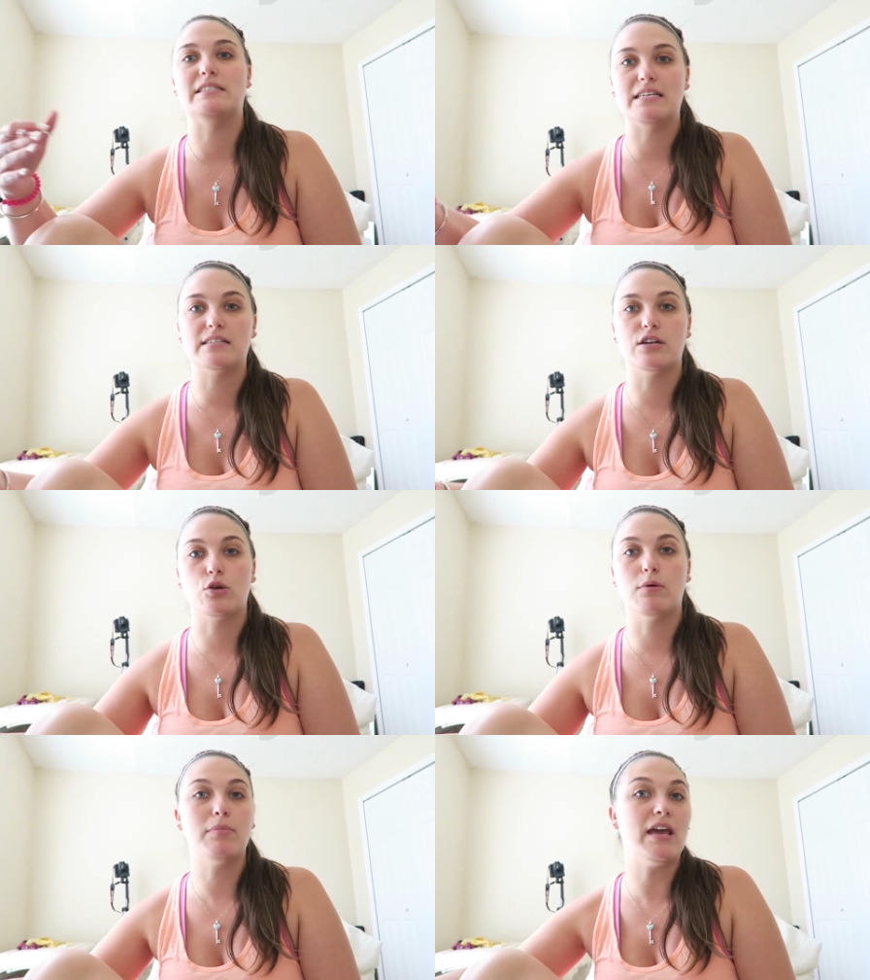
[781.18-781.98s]
a decent
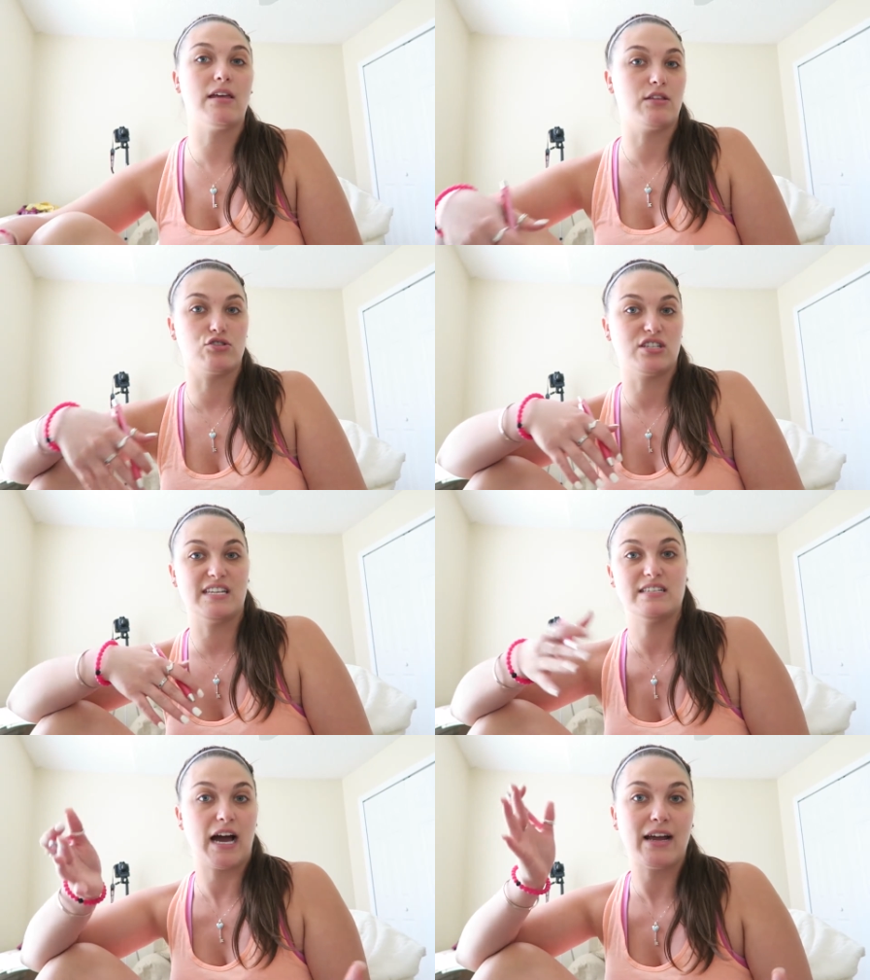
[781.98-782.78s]
human being, they're just
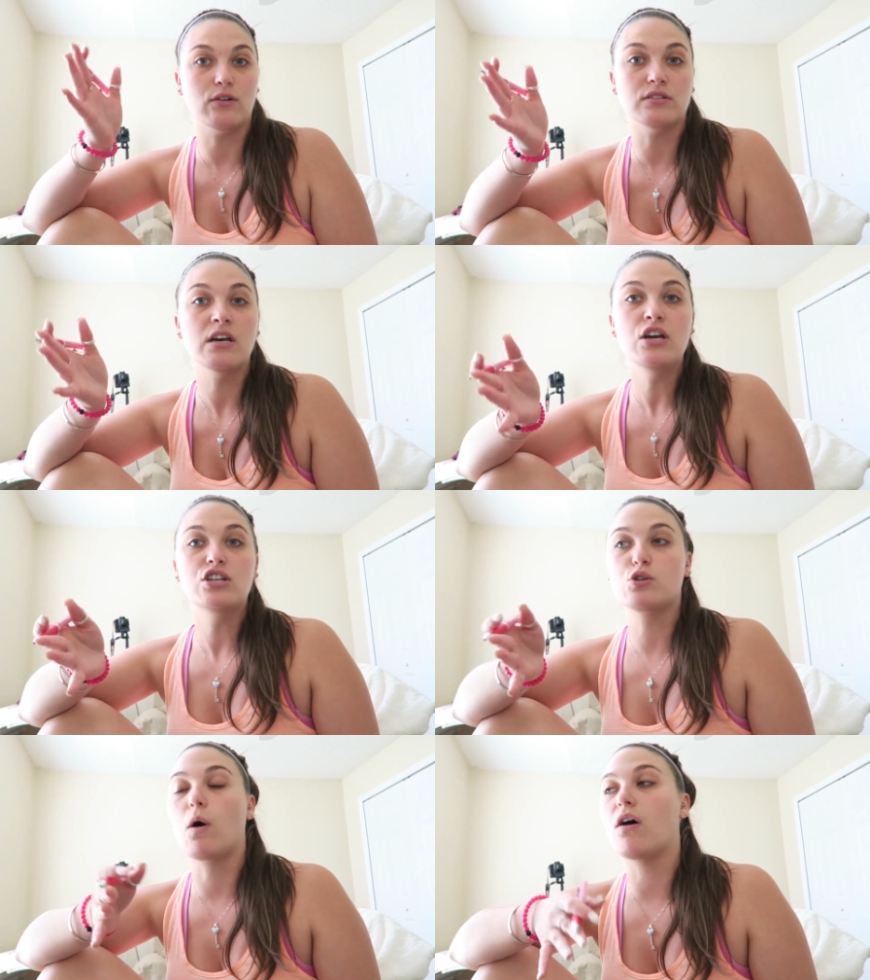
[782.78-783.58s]
entitled
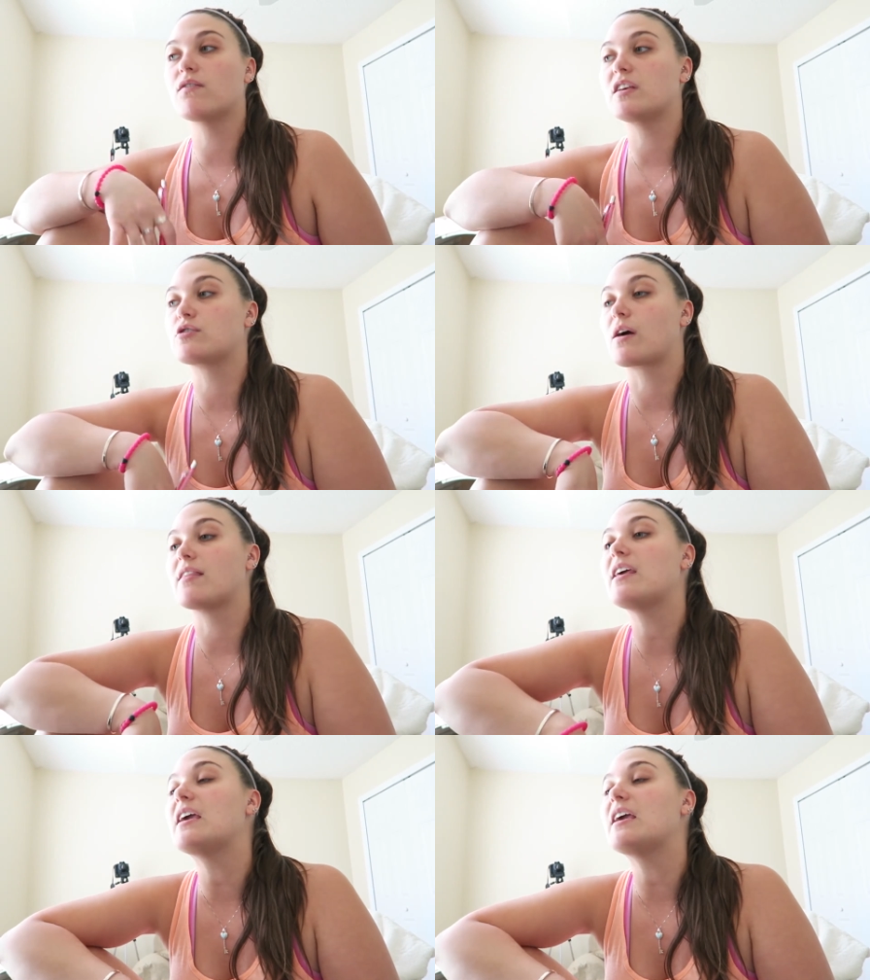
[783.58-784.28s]
to all of these great